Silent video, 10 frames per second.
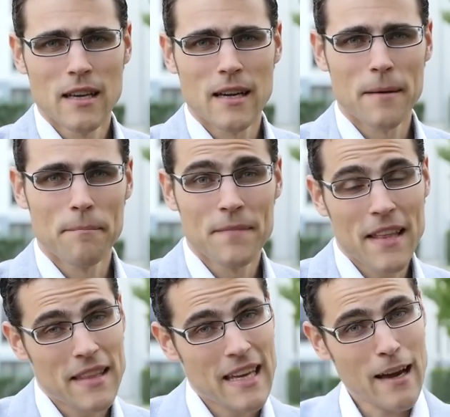um,
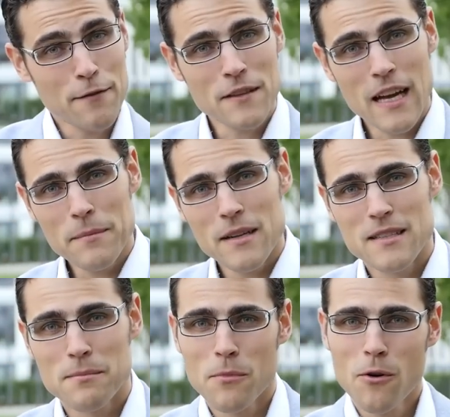then the f-type
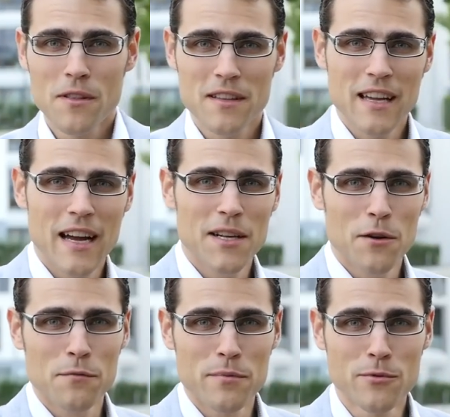it's more that kind
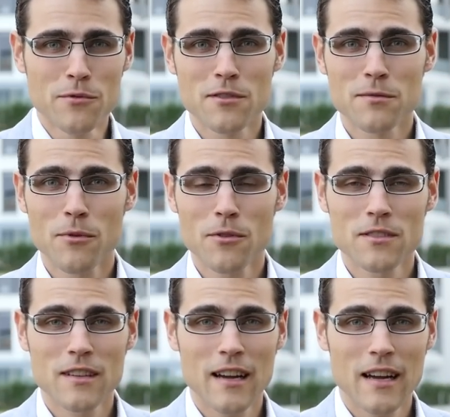of brutal
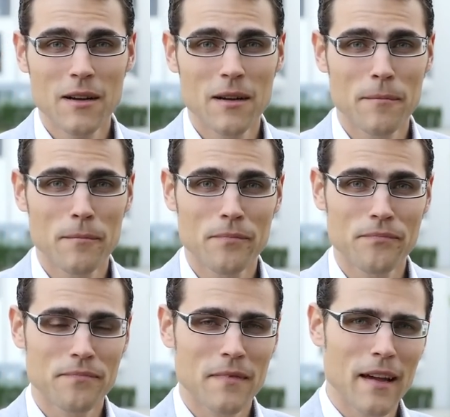sports car
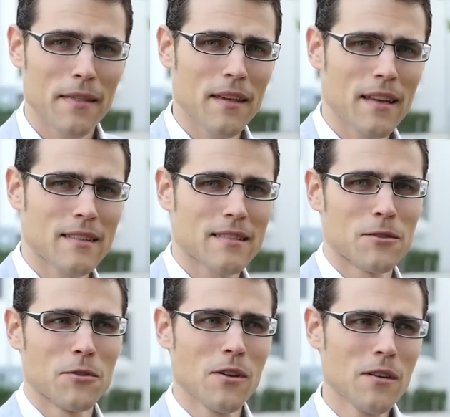um, i think it's
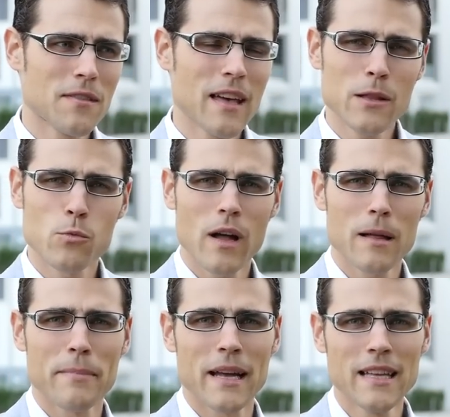not that
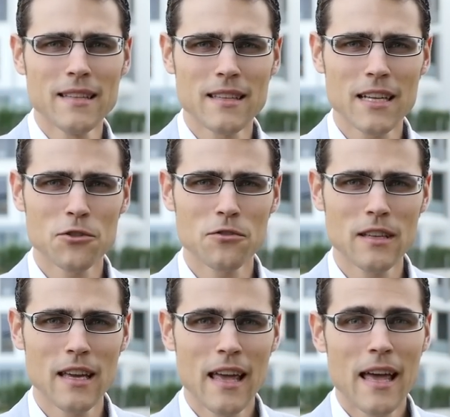well balanced
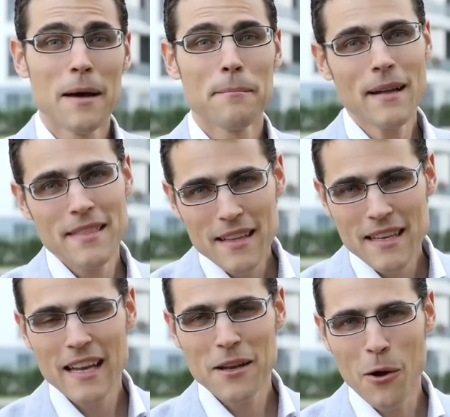actually but that
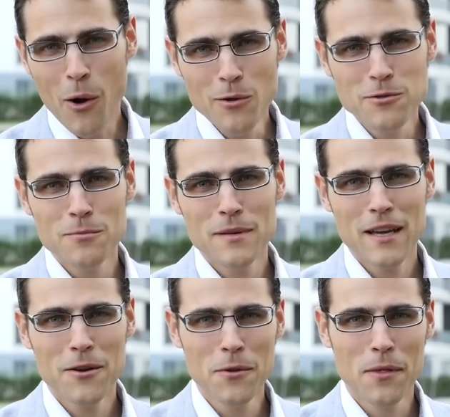can also be
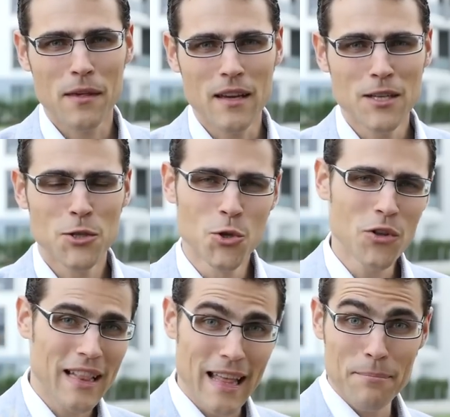a good thing
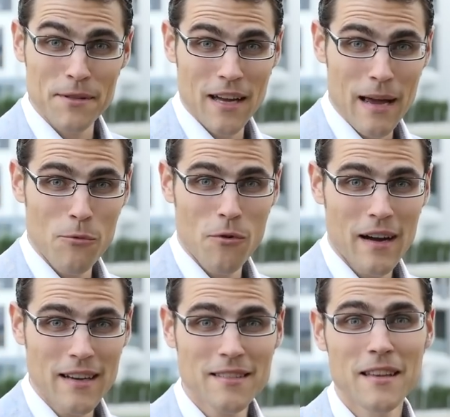not lap time
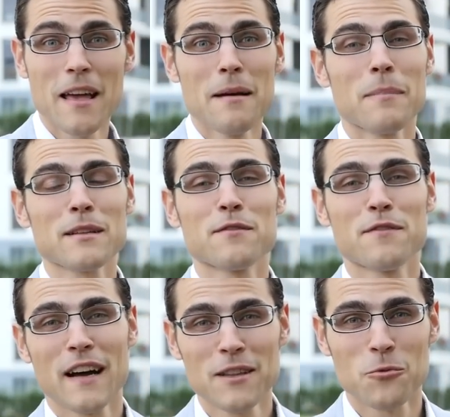wise but
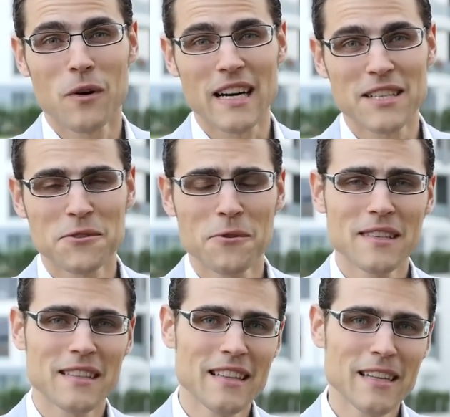fun wise so
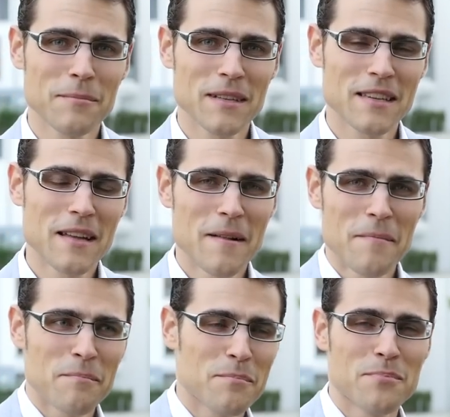it's a little bit
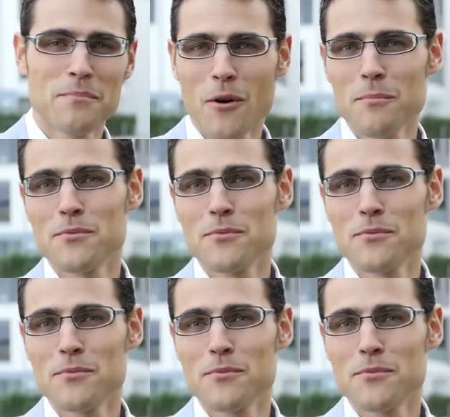more